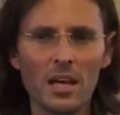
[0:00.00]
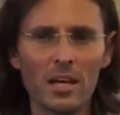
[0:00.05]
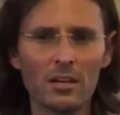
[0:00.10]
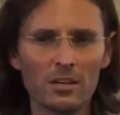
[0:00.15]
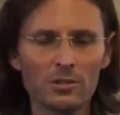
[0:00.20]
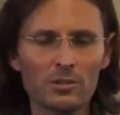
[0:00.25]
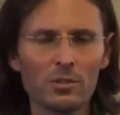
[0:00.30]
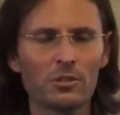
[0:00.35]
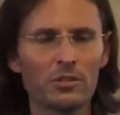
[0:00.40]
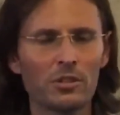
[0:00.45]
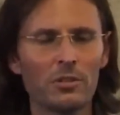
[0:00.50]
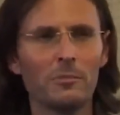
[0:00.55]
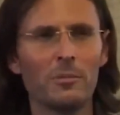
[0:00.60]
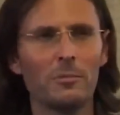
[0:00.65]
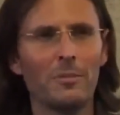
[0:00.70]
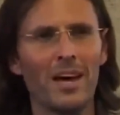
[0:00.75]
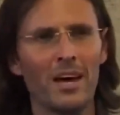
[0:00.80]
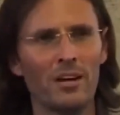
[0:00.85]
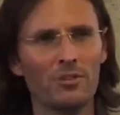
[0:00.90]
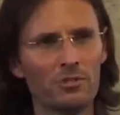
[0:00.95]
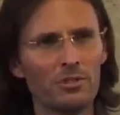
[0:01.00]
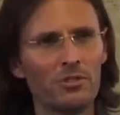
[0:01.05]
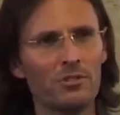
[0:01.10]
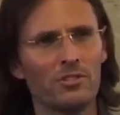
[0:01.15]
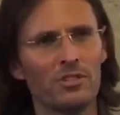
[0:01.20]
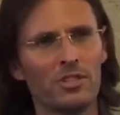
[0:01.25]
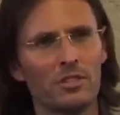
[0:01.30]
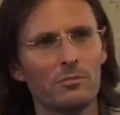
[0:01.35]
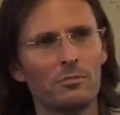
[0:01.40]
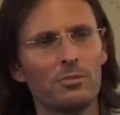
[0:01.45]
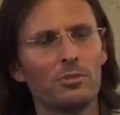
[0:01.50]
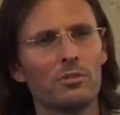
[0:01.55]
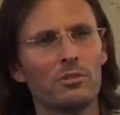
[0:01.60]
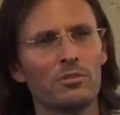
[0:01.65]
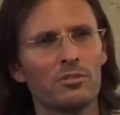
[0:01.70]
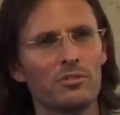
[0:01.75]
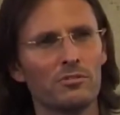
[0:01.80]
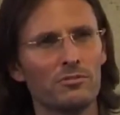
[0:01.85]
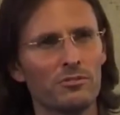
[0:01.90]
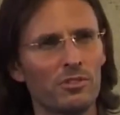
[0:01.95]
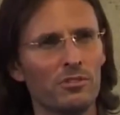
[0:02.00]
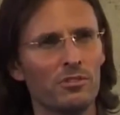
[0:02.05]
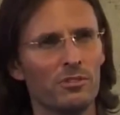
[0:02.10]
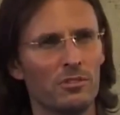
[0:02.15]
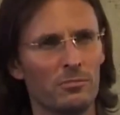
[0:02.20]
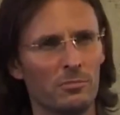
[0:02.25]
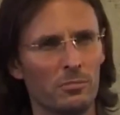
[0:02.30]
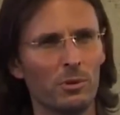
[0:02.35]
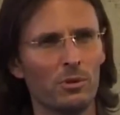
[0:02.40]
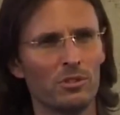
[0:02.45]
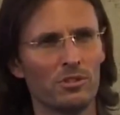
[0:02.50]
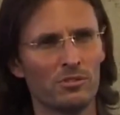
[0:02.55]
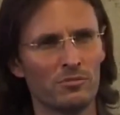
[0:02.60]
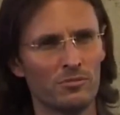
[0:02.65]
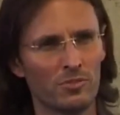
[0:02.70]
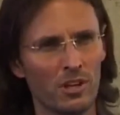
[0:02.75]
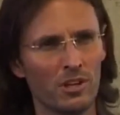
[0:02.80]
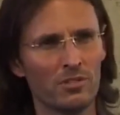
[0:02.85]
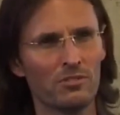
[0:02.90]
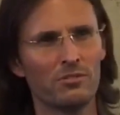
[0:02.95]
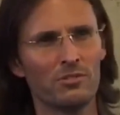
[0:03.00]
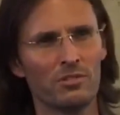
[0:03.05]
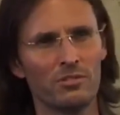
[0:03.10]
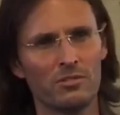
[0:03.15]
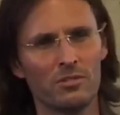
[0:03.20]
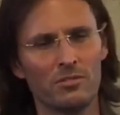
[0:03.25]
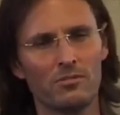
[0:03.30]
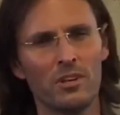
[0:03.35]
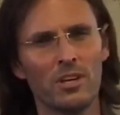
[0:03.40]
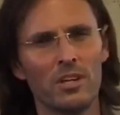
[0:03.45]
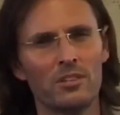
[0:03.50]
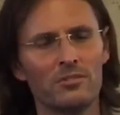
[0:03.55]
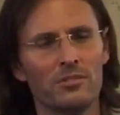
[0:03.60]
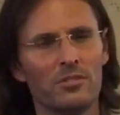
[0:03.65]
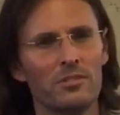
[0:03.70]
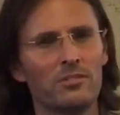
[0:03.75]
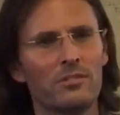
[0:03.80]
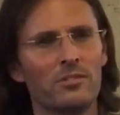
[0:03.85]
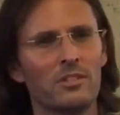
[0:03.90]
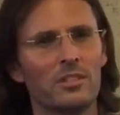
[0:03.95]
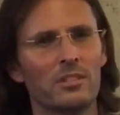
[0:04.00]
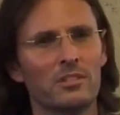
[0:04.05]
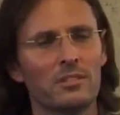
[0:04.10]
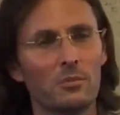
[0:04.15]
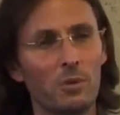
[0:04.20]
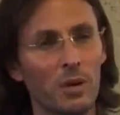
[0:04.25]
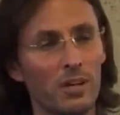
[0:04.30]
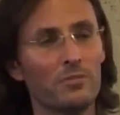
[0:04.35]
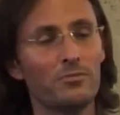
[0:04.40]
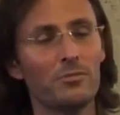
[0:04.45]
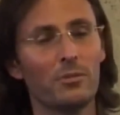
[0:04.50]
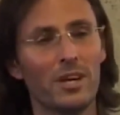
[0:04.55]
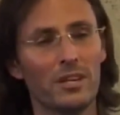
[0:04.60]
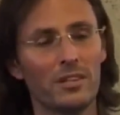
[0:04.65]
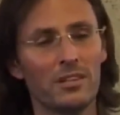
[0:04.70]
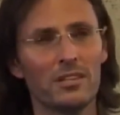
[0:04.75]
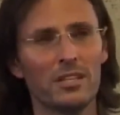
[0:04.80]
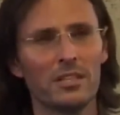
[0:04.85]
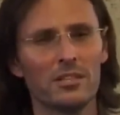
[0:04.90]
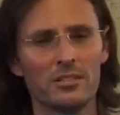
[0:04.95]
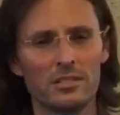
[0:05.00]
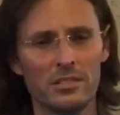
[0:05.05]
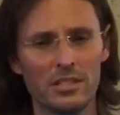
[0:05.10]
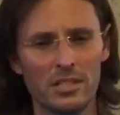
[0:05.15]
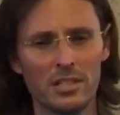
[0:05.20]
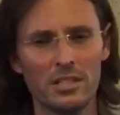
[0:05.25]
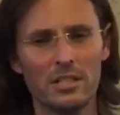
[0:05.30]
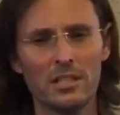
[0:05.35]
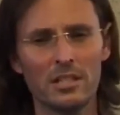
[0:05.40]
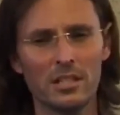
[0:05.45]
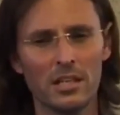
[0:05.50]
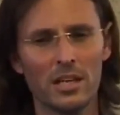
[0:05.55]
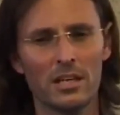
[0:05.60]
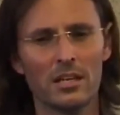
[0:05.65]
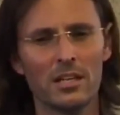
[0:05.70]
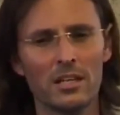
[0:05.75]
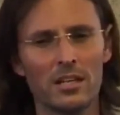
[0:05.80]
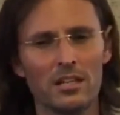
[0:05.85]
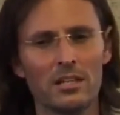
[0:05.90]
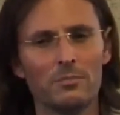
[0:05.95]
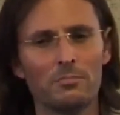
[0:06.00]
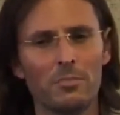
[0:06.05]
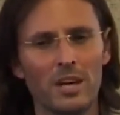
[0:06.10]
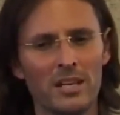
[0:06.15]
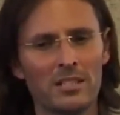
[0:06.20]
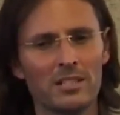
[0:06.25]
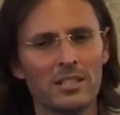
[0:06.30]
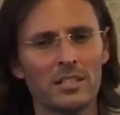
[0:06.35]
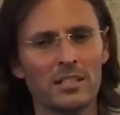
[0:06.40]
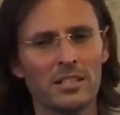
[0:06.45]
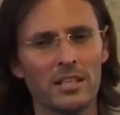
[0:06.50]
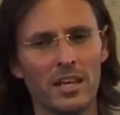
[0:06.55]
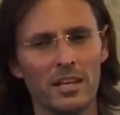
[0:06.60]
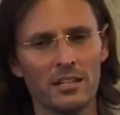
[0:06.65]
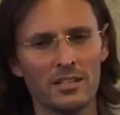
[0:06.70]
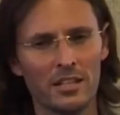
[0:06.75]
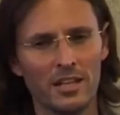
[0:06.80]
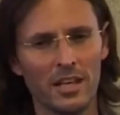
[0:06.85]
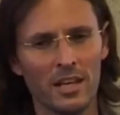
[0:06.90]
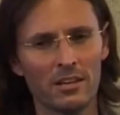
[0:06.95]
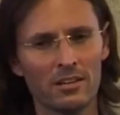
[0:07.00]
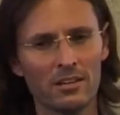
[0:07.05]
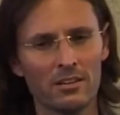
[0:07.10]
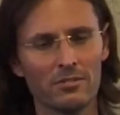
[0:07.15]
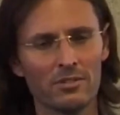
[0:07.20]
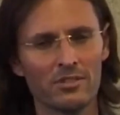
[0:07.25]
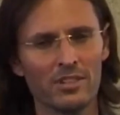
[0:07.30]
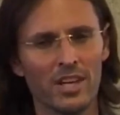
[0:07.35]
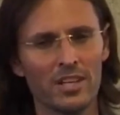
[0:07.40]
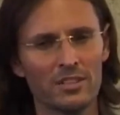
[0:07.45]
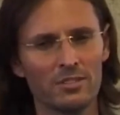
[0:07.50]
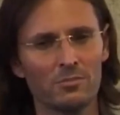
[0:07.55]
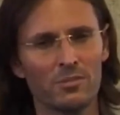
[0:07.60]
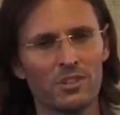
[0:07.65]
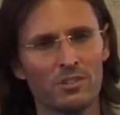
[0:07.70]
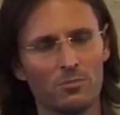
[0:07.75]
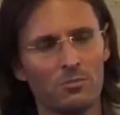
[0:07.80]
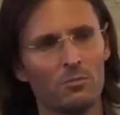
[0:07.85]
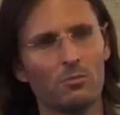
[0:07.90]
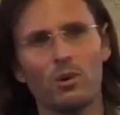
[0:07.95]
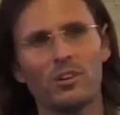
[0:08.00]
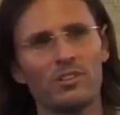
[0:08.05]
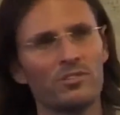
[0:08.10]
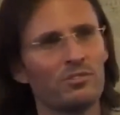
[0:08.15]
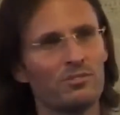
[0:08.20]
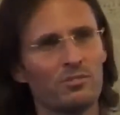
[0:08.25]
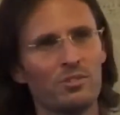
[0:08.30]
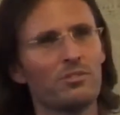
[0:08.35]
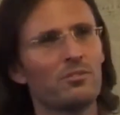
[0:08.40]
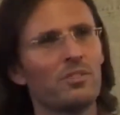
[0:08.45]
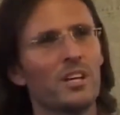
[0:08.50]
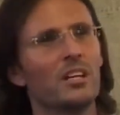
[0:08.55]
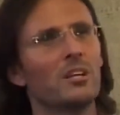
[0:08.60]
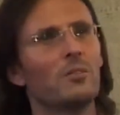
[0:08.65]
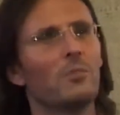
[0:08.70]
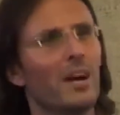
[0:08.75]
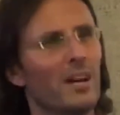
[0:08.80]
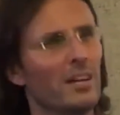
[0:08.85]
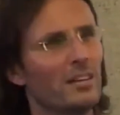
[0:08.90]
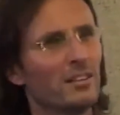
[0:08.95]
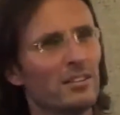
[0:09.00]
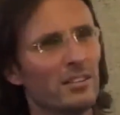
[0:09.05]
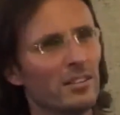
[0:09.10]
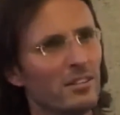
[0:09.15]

And I talked to him about truth, the importance of truth, the importance of God's truth, divine truth, and quite a few other things. And he basically ended our conversation with, what is truth anyway?